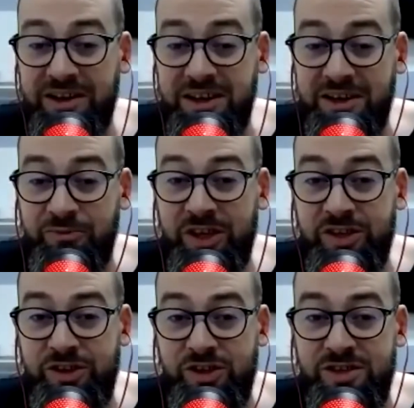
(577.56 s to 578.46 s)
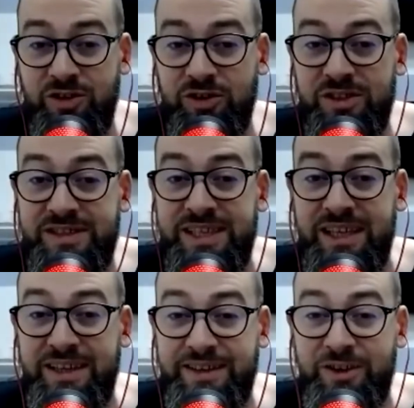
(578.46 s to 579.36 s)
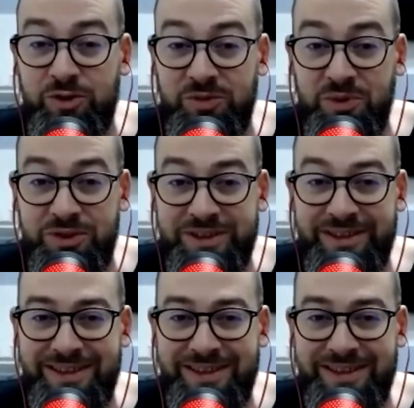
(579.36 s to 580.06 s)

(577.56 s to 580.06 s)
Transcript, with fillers: think we just don't see those posts.